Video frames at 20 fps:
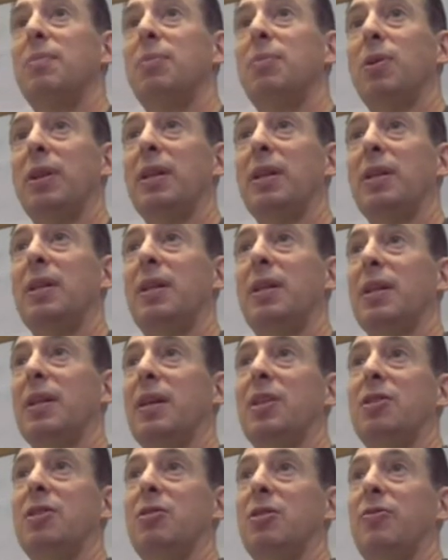politically. The
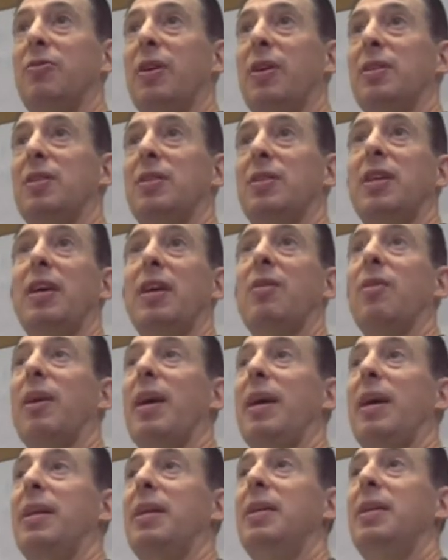country is very
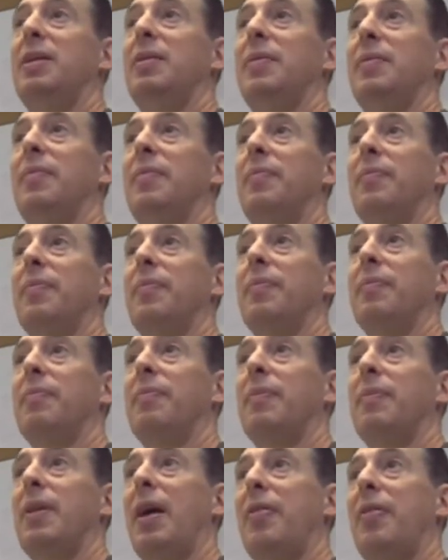segregated
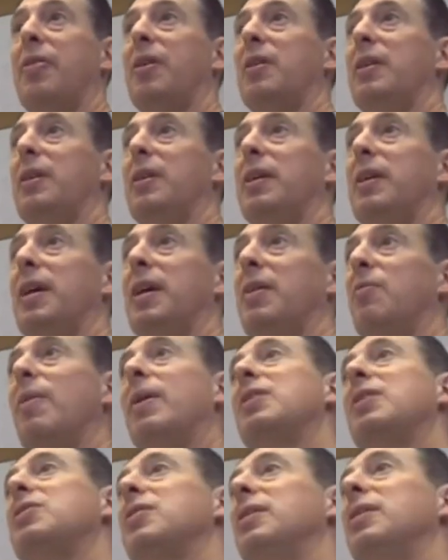ethnically and
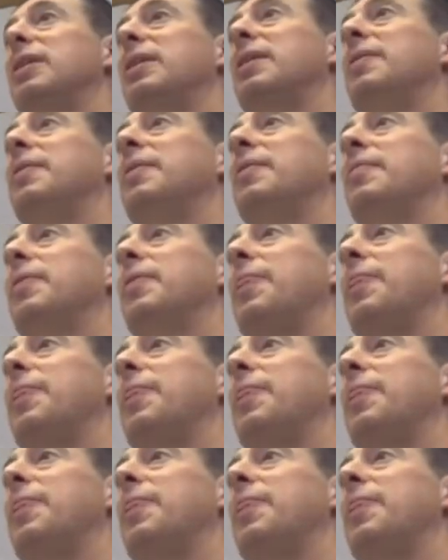racially.